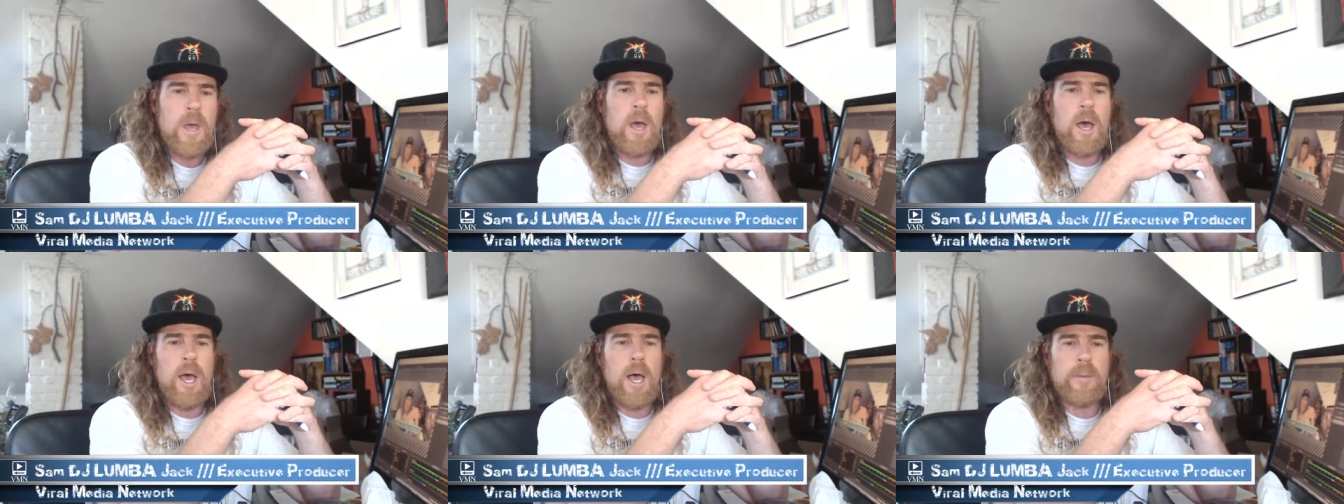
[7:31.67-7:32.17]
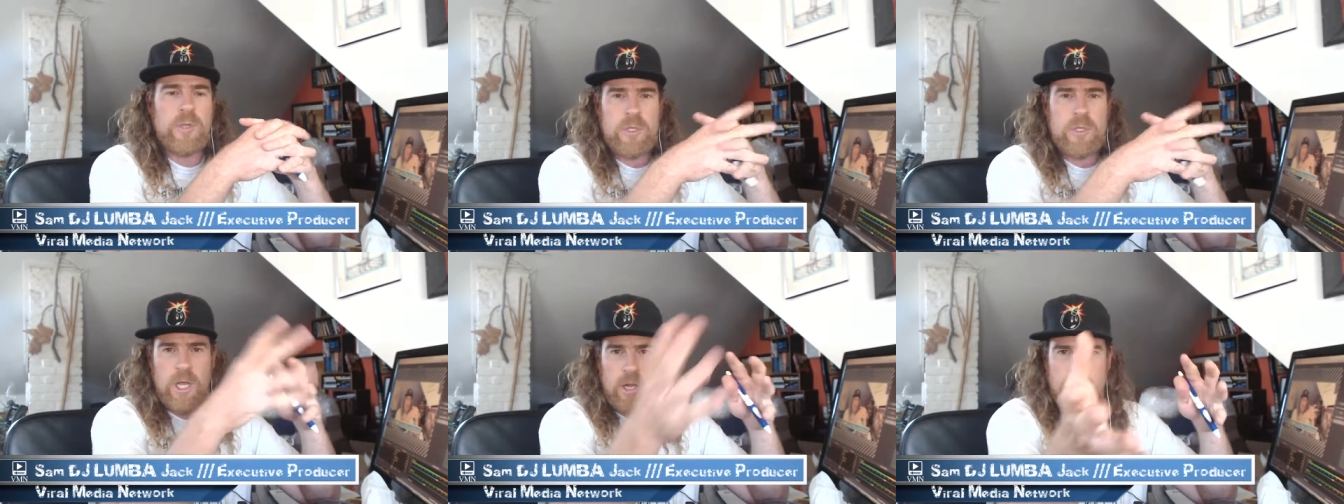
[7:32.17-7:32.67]
Um, so
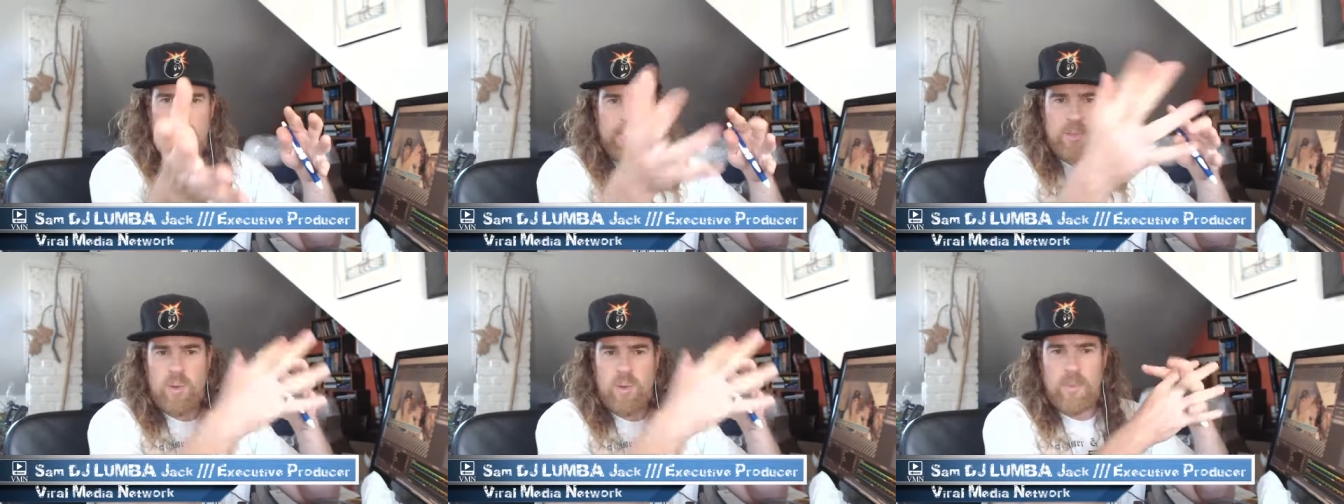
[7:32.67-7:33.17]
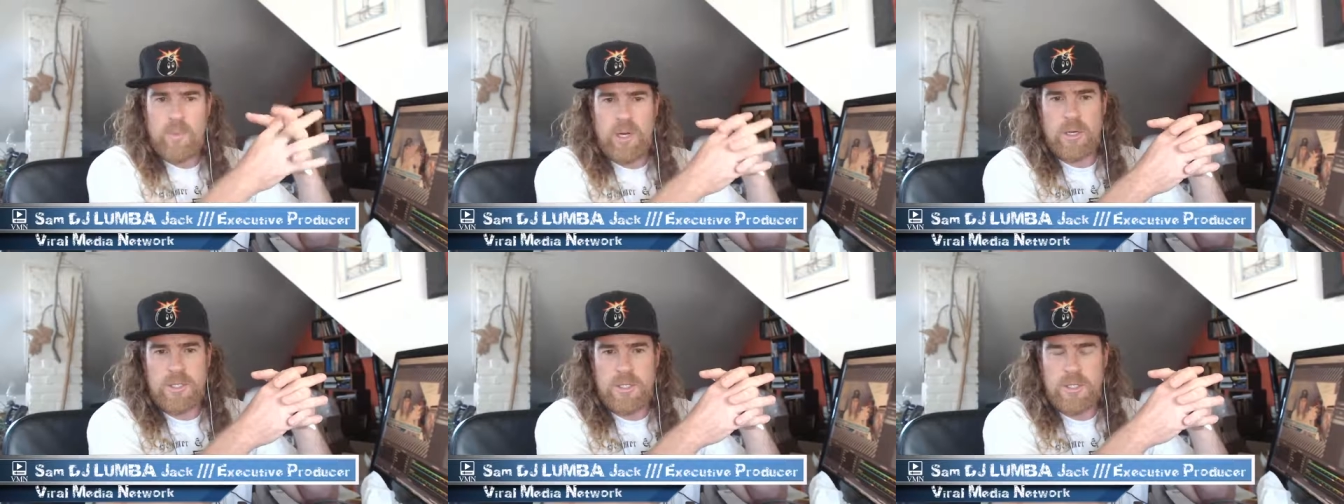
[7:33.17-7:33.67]
shout out to Repertoire
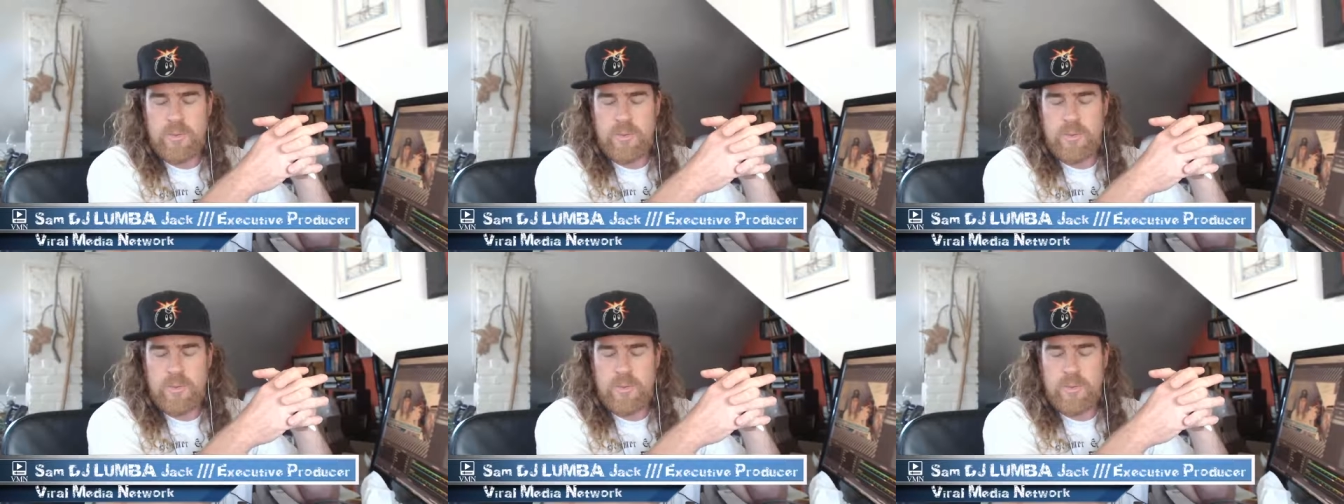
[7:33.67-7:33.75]
Productions.